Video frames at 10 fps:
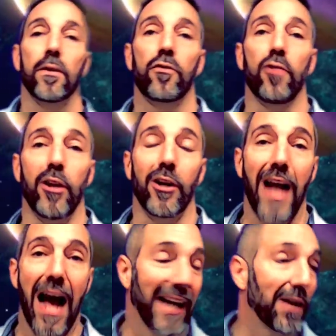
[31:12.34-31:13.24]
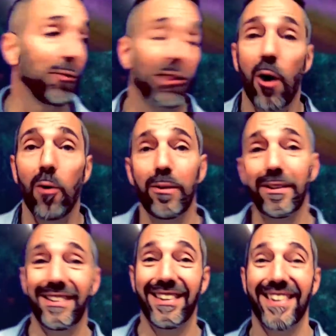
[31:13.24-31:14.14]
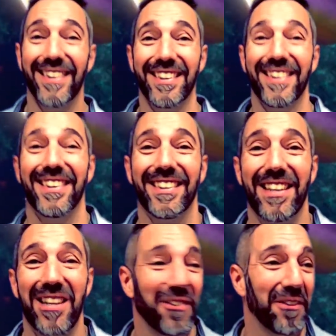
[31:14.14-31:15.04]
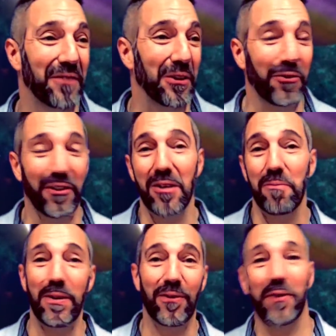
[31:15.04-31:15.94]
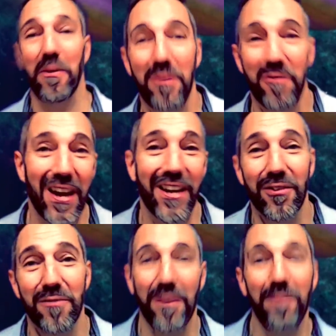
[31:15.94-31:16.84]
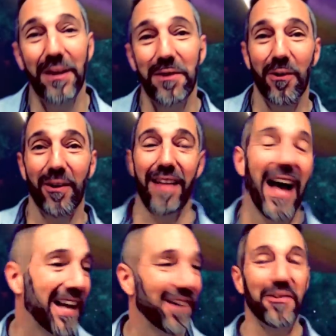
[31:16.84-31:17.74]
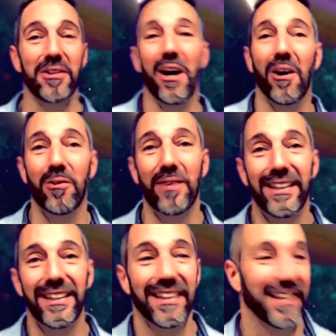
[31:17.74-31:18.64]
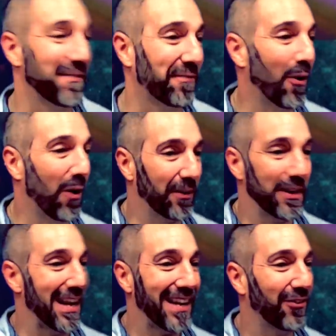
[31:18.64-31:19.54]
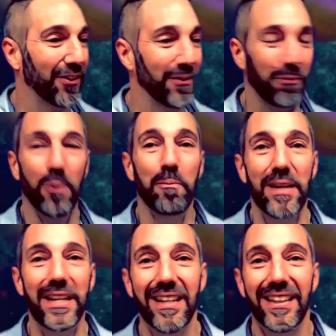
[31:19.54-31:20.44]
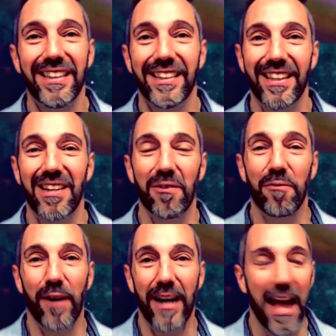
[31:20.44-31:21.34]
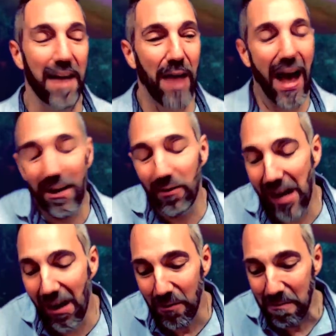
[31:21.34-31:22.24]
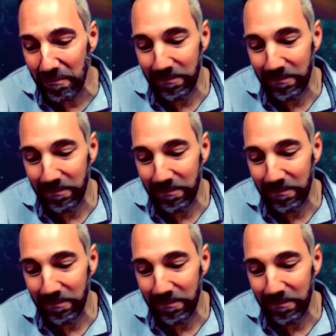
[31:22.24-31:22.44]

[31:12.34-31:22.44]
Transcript: So look, I don't know, you know, if there's going to be some invasion from the north. I don't know if all the nations will be, you know, if we're going to have, I don't know.